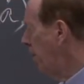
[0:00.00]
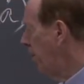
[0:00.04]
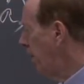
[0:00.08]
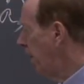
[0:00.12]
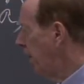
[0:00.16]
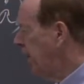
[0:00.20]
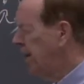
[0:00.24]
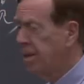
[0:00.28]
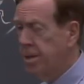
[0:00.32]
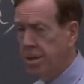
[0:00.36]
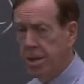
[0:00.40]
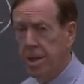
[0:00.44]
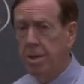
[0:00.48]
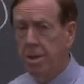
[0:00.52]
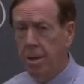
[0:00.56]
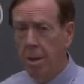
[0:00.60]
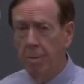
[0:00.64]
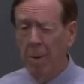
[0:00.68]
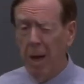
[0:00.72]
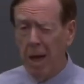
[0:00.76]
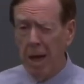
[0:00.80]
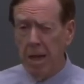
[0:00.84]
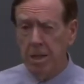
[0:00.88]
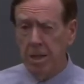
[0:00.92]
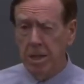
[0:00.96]
But is it the
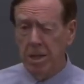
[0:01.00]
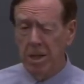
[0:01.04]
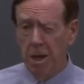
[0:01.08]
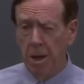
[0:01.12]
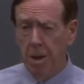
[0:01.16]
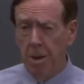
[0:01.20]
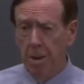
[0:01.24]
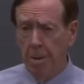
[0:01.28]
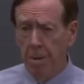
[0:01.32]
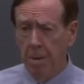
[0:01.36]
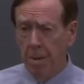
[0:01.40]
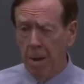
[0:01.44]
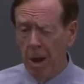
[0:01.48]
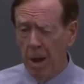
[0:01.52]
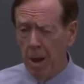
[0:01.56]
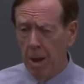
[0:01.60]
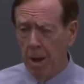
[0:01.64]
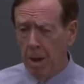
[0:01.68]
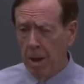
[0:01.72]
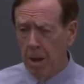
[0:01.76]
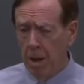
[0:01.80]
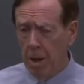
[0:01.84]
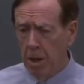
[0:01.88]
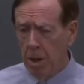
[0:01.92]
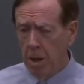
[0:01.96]
best?
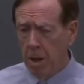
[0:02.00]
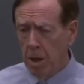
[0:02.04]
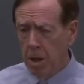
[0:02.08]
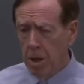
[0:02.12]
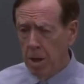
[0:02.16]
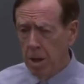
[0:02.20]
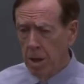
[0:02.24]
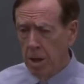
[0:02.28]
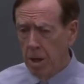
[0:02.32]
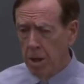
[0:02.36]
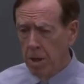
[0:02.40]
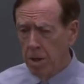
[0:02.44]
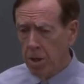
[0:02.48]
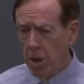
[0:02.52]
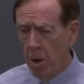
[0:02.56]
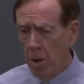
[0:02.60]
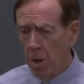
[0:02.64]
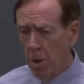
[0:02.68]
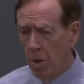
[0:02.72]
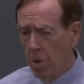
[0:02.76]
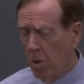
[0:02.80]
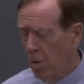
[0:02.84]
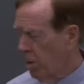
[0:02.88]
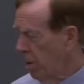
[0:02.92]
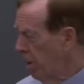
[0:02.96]

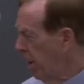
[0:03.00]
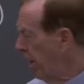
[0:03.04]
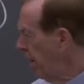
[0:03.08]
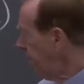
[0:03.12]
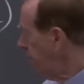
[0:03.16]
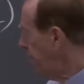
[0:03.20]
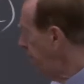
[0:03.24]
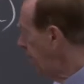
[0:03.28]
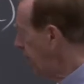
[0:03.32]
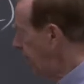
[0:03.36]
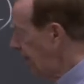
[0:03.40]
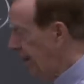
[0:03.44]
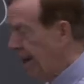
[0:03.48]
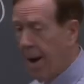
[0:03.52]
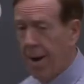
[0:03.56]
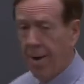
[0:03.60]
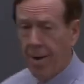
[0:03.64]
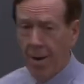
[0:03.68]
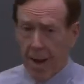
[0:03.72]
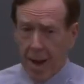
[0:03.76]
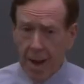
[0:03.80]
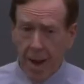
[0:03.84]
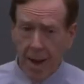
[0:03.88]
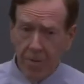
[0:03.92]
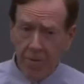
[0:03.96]
So now
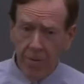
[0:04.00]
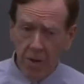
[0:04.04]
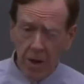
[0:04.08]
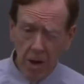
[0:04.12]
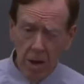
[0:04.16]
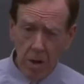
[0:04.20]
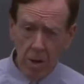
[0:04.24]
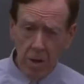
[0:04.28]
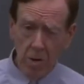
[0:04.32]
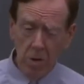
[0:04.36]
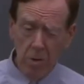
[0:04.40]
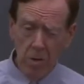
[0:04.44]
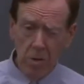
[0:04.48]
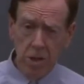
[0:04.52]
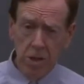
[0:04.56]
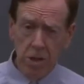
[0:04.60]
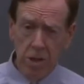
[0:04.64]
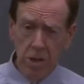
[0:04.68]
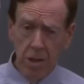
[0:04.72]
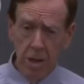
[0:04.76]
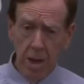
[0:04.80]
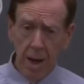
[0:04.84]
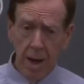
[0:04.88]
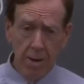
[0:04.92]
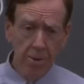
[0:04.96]
I have to
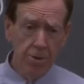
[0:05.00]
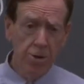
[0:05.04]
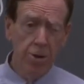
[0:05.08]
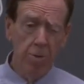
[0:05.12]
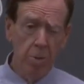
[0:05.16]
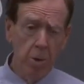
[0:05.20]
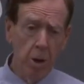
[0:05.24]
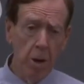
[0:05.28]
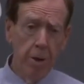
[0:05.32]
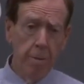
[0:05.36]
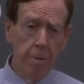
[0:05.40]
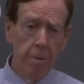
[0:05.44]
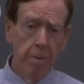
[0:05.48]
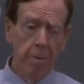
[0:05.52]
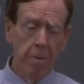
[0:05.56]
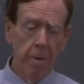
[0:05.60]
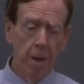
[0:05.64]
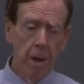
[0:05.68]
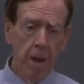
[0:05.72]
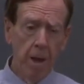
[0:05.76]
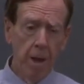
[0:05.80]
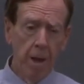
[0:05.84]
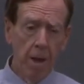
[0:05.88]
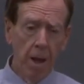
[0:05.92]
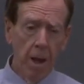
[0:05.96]
use algebra.
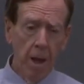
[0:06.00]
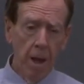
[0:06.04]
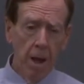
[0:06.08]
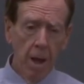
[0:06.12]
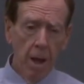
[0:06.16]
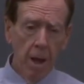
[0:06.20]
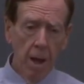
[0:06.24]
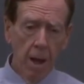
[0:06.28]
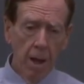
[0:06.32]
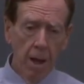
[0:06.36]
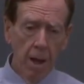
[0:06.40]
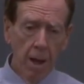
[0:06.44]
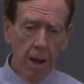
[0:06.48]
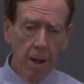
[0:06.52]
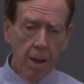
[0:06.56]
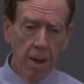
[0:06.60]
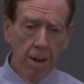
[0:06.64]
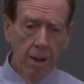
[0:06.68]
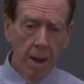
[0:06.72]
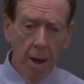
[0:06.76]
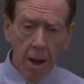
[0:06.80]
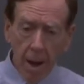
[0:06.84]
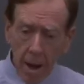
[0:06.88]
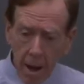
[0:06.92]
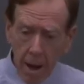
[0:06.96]

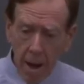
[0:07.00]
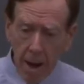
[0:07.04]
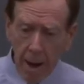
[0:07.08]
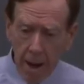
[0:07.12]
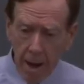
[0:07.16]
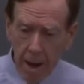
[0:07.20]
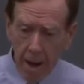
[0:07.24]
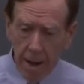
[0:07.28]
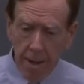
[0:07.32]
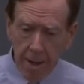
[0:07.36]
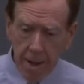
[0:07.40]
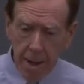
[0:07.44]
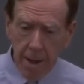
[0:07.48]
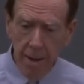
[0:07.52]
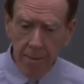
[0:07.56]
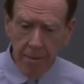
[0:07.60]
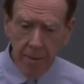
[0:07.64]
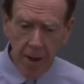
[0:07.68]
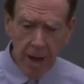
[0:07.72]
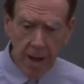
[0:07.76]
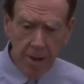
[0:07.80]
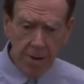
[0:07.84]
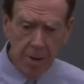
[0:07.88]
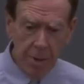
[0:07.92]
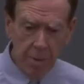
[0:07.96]
The idea of
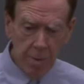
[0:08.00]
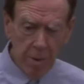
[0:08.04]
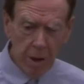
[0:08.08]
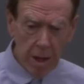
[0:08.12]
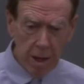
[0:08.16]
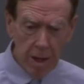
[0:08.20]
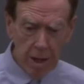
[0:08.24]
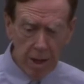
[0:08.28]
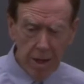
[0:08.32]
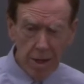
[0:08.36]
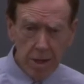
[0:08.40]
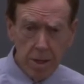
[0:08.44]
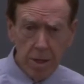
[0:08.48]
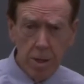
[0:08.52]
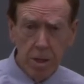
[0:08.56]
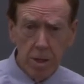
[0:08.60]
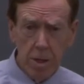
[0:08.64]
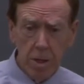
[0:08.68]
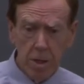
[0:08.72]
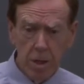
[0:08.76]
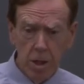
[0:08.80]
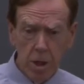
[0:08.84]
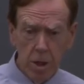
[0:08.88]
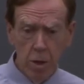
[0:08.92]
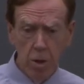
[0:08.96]
algebra is
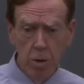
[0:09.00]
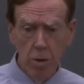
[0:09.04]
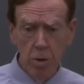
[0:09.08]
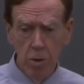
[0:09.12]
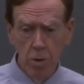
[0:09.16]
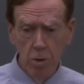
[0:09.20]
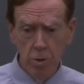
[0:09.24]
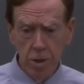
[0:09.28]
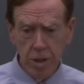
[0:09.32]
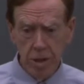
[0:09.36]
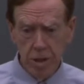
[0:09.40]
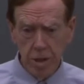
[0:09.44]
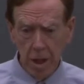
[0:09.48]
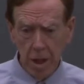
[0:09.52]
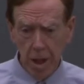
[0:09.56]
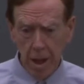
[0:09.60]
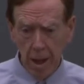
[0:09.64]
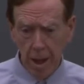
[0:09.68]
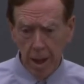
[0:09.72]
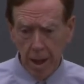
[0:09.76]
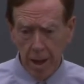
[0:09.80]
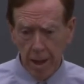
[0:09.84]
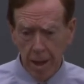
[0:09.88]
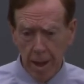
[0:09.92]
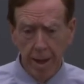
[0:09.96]
use
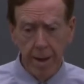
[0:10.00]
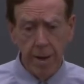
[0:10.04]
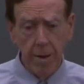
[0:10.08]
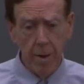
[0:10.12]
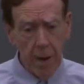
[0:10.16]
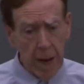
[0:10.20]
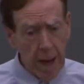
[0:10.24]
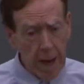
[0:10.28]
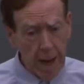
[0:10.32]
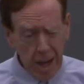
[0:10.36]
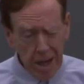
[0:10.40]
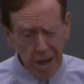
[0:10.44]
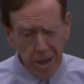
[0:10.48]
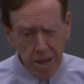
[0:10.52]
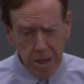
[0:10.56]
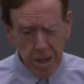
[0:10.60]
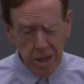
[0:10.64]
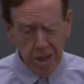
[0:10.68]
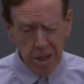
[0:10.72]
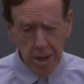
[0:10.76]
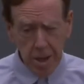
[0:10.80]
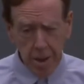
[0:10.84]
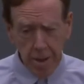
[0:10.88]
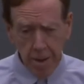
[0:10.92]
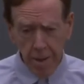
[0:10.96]
a letter
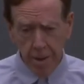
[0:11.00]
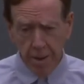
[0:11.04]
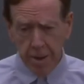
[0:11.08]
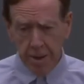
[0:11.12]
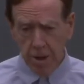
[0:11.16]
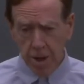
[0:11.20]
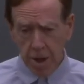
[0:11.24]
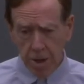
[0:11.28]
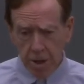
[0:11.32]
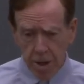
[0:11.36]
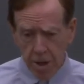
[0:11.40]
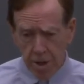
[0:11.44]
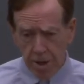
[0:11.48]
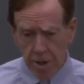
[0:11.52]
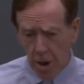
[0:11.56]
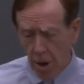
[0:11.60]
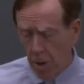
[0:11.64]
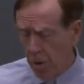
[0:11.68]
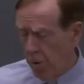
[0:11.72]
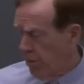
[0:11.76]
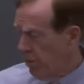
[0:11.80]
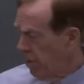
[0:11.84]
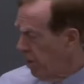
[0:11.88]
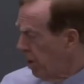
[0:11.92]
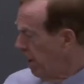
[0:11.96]
x to
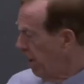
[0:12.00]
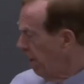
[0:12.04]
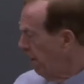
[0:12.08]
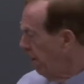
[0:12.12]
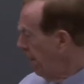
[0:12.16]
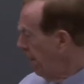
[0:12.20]
denote